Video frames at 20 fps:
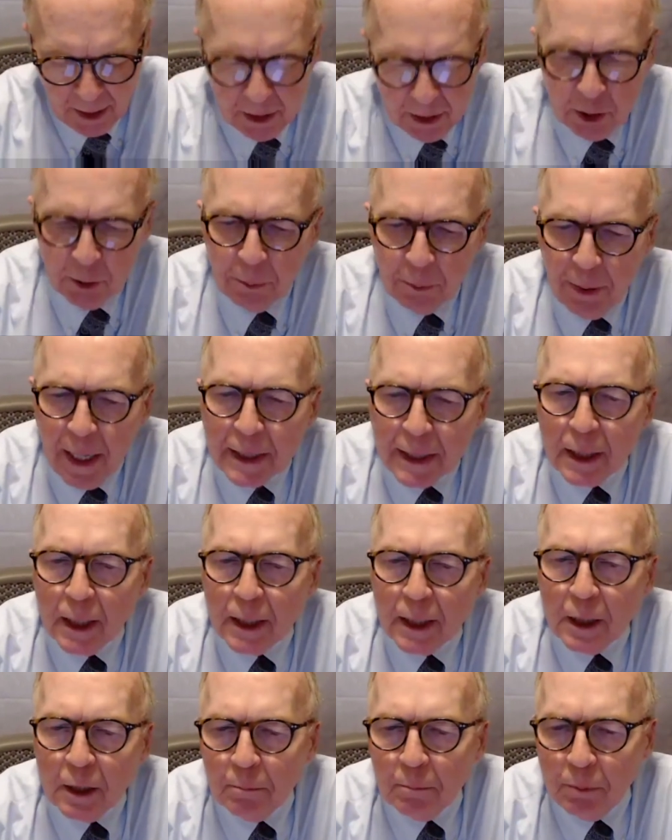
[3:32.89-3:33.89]
You paint a
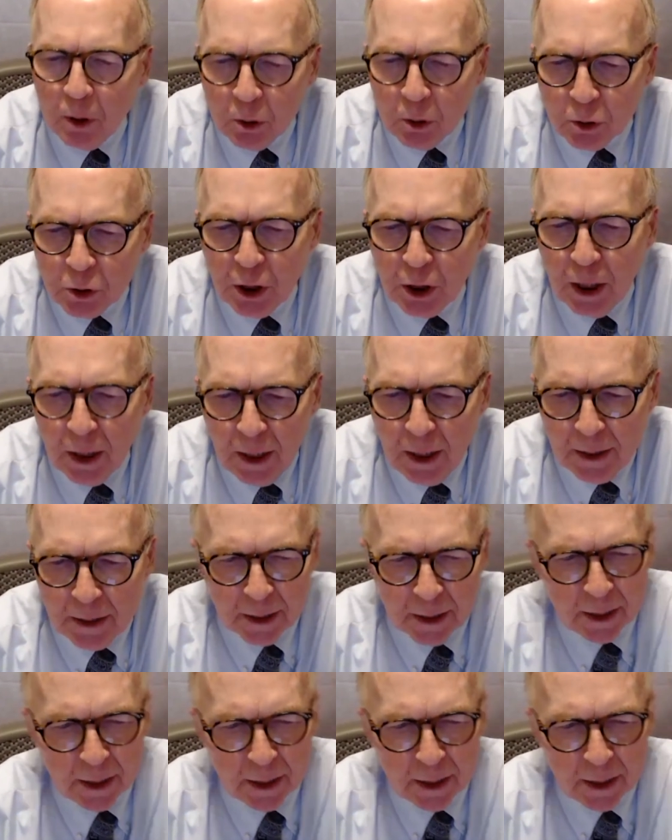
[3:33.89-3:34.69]
little blue gel on the